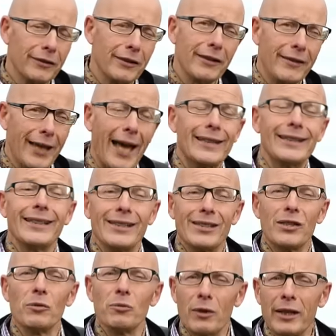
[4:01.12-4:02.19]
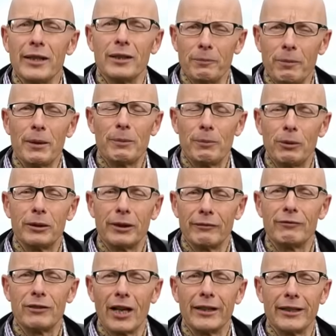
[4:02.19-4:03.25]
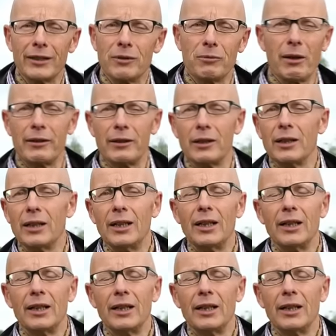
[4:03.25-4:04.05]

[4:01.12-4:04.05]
that that is the way that people have done it, whether